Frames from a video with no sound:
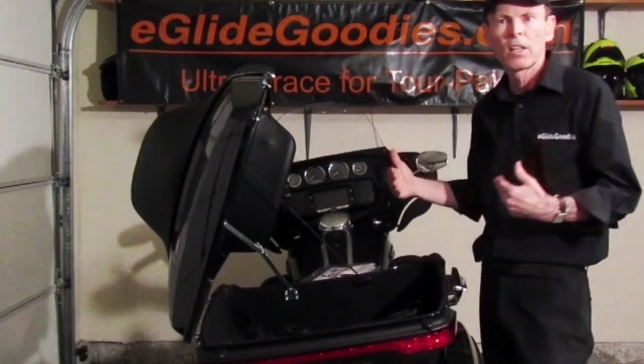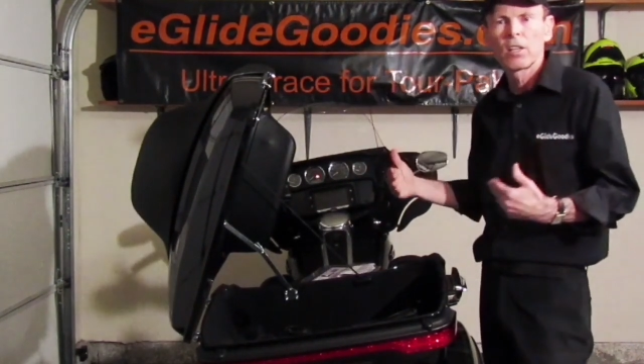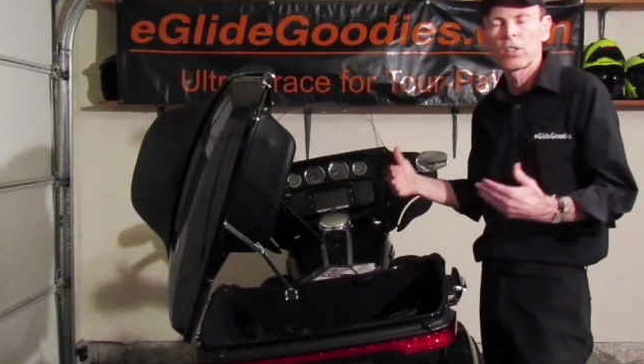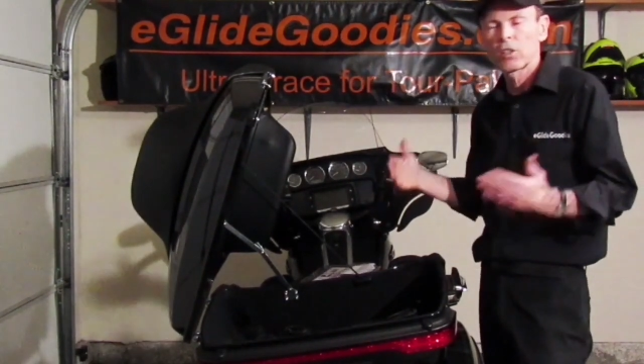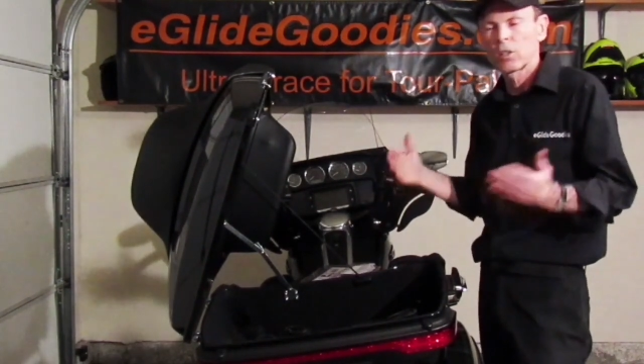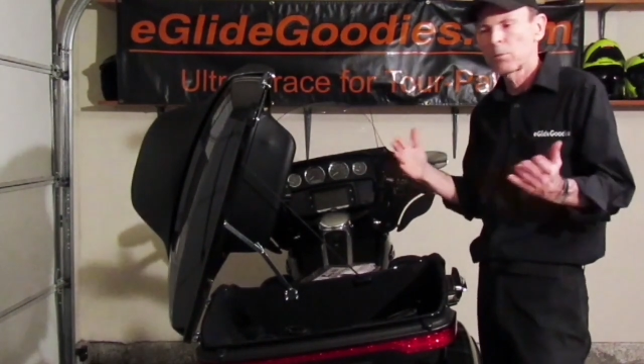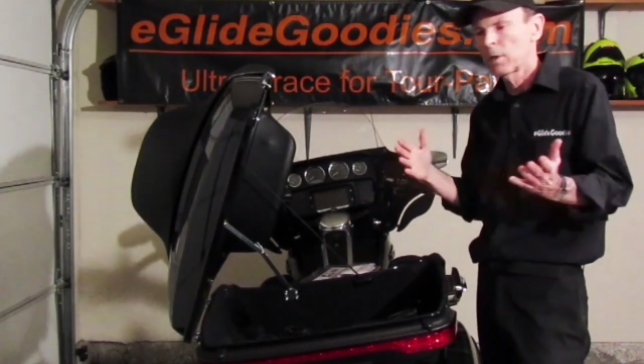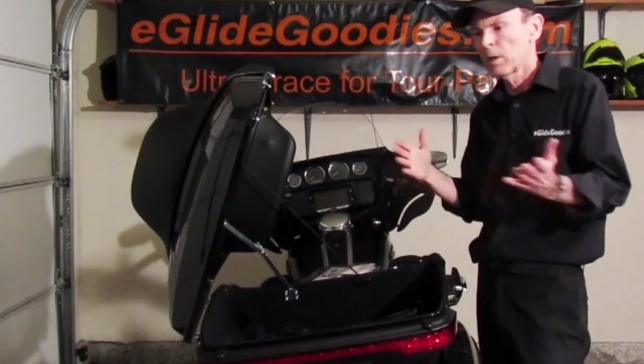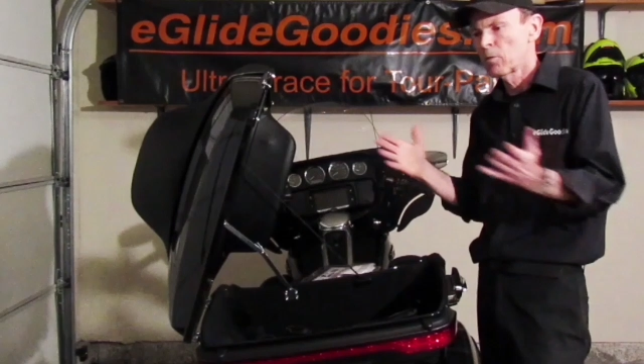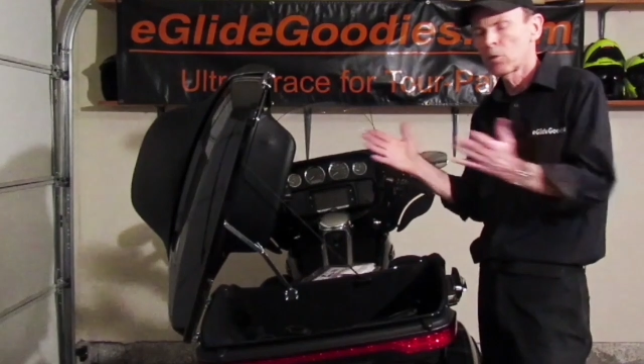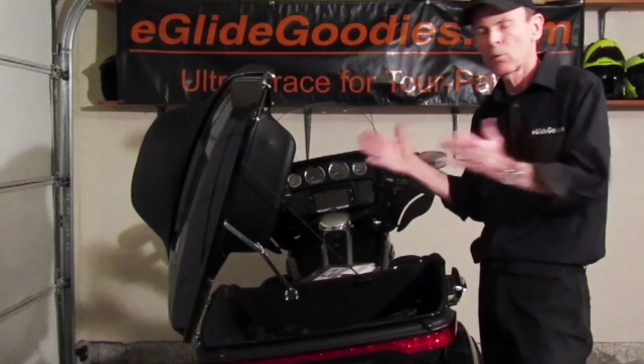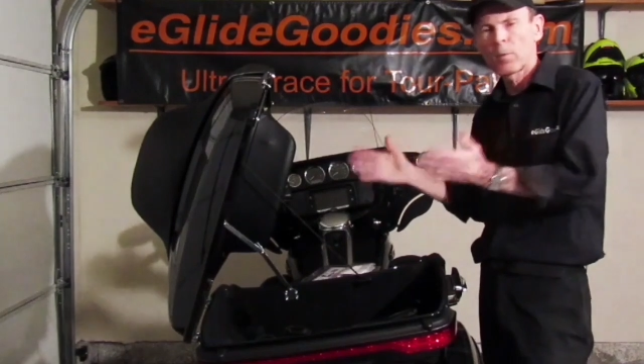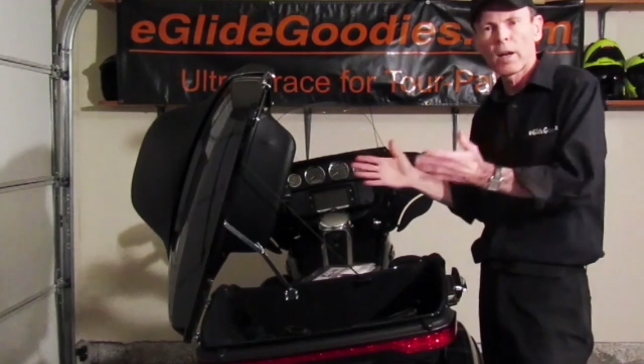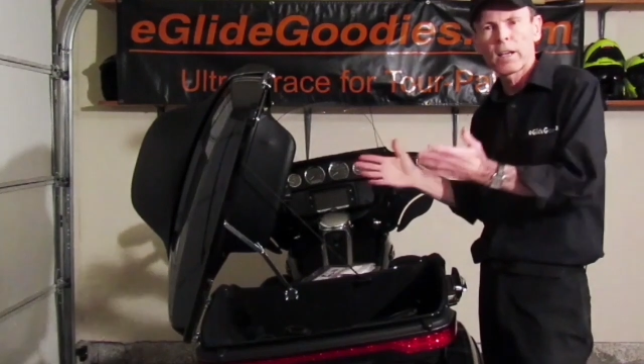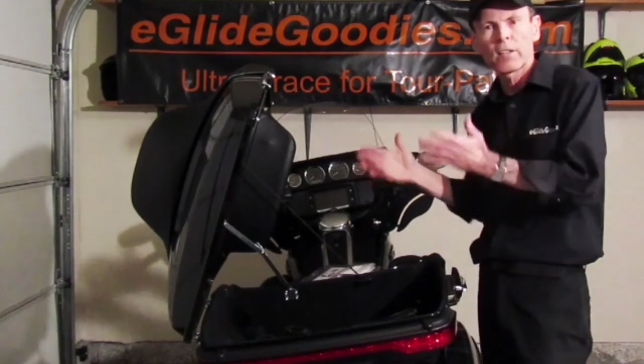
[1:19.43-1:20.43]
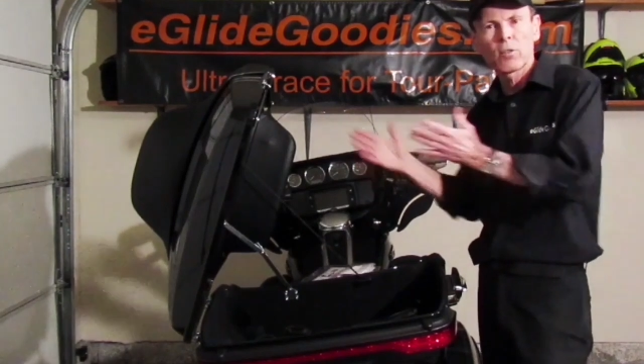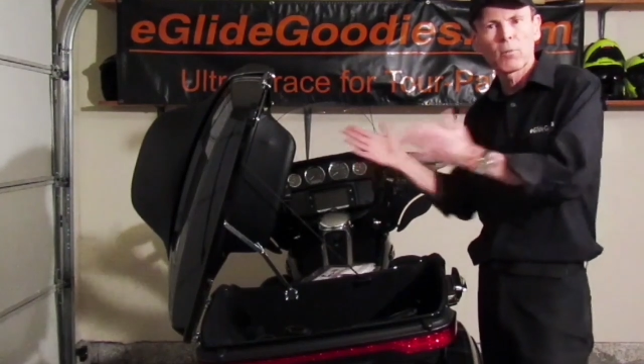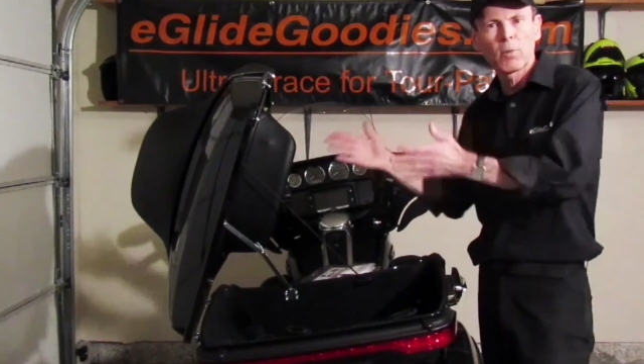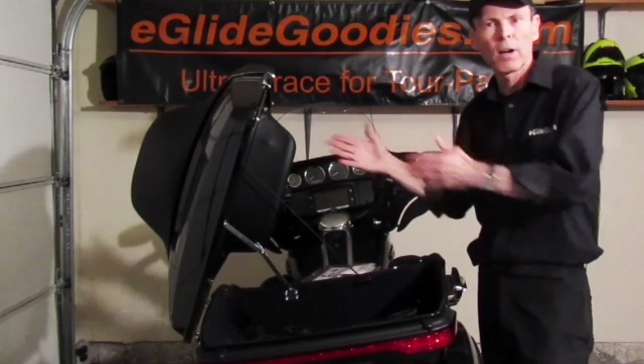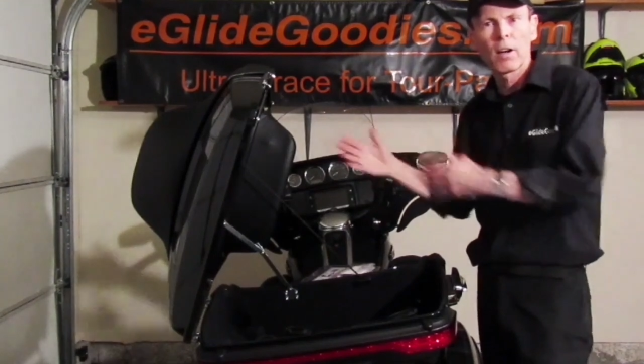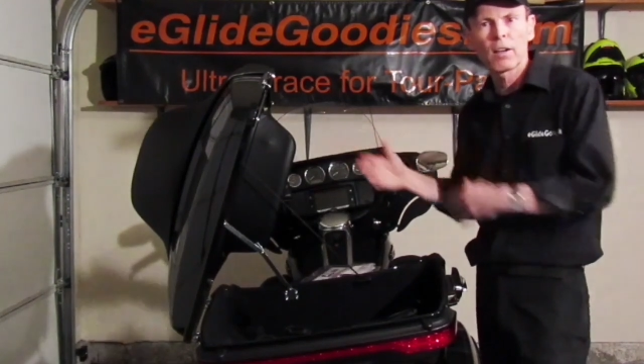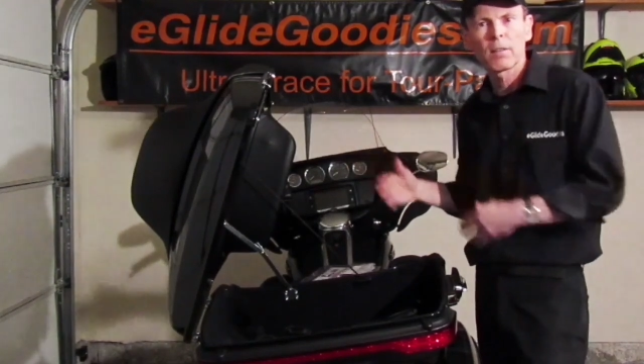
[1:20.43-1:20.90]
you're going to be able to park your
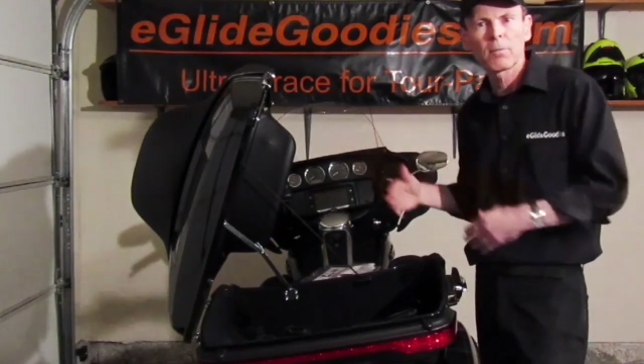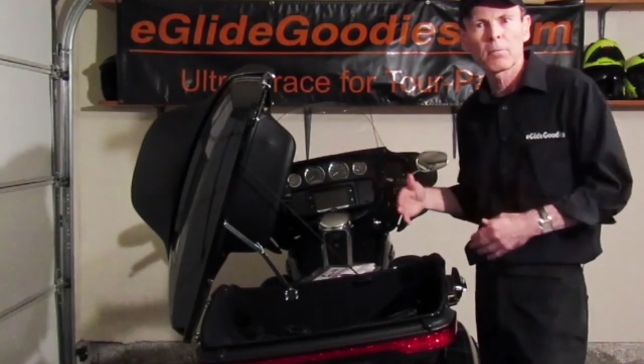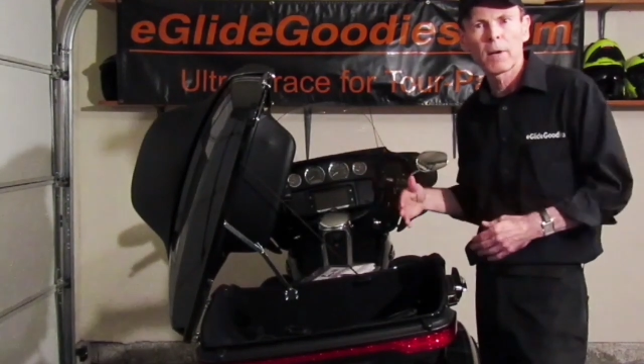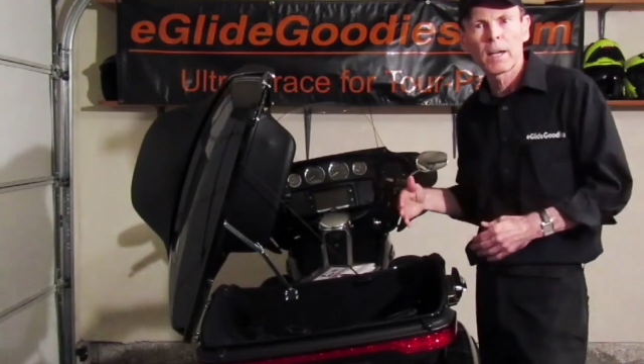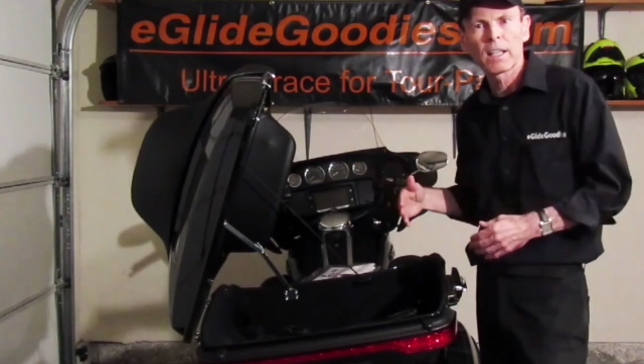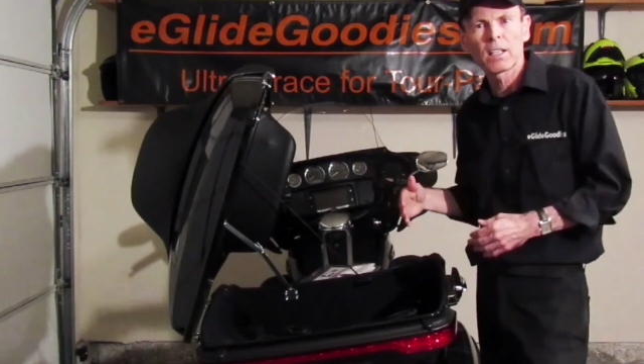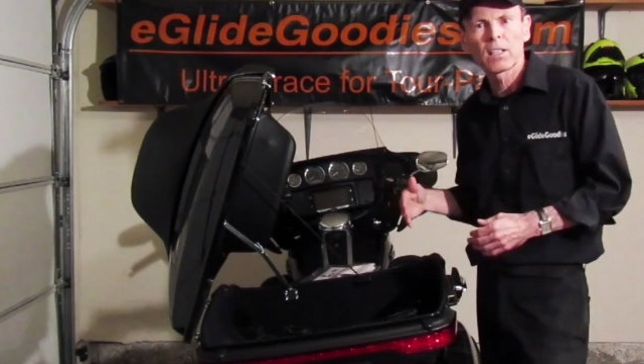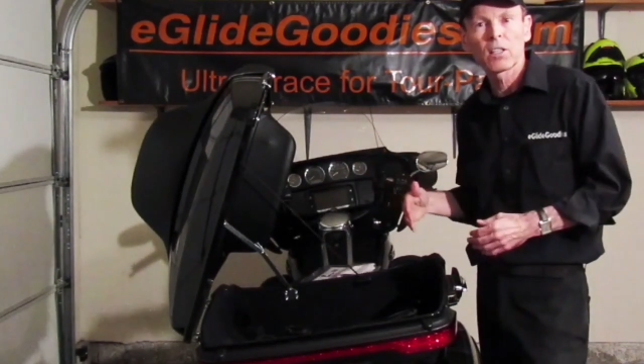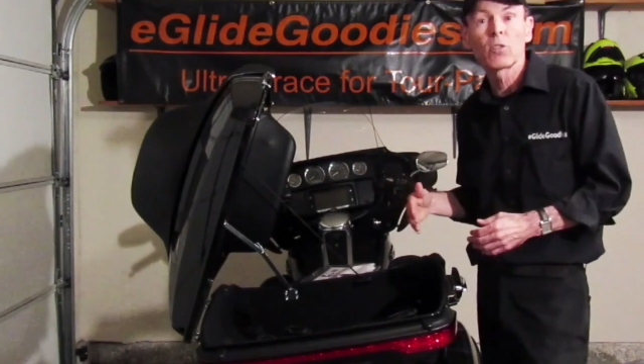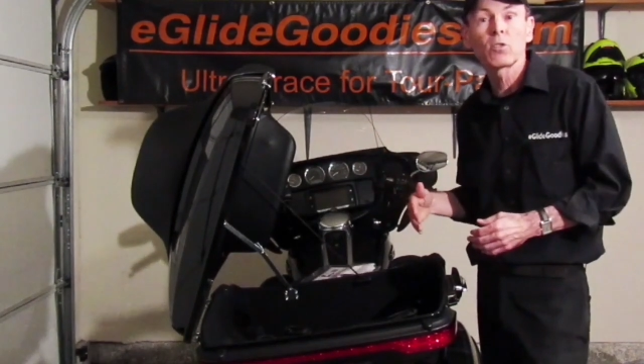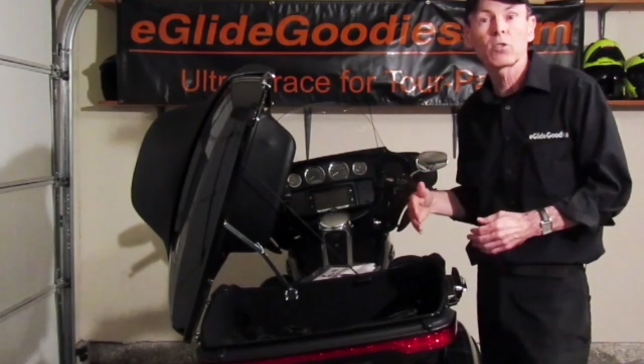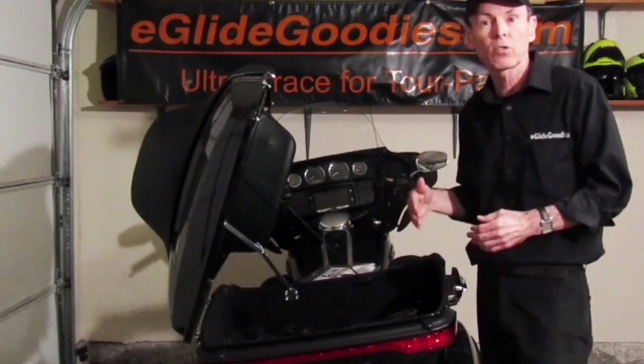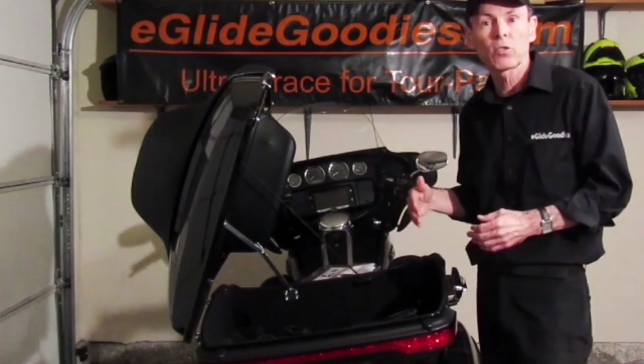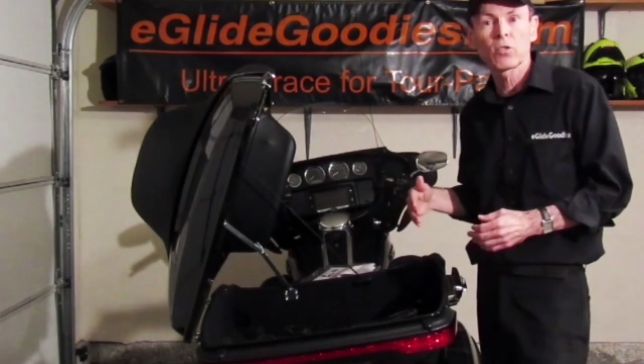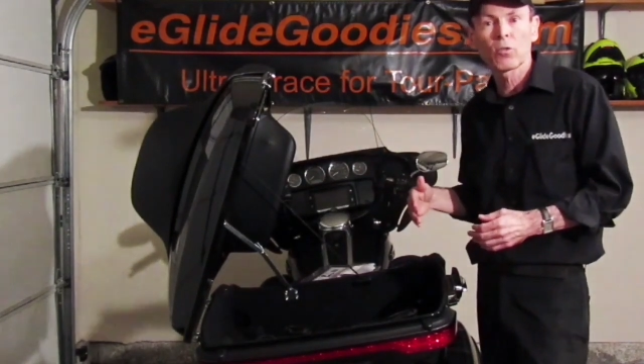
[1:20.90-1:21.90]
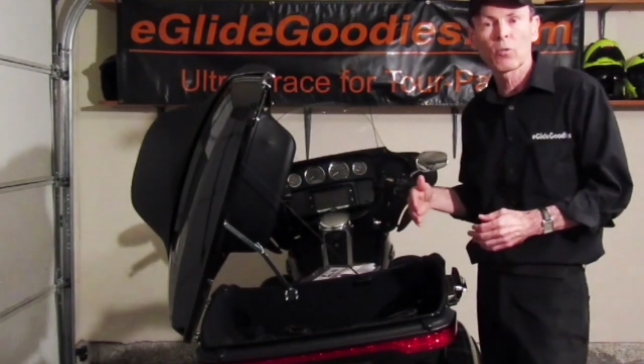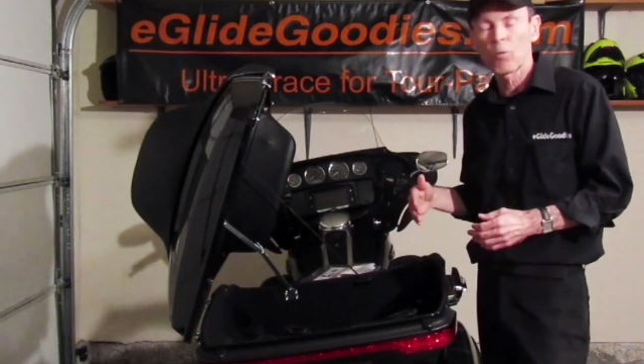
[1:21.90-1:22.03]
bike closer to the